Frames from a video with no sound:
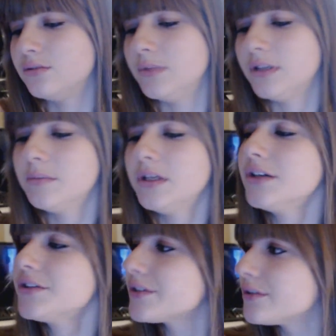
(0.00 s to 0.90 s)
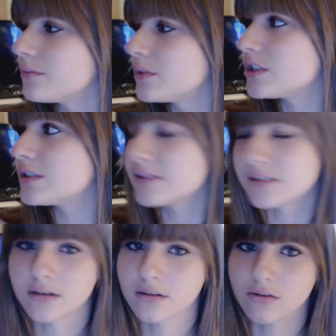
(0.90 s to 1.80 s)
millimeters, which
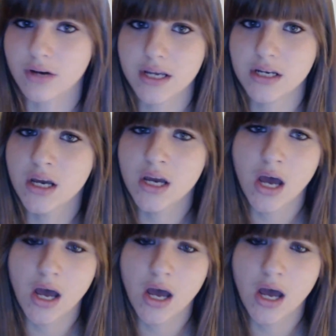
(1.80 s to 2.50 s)
is great.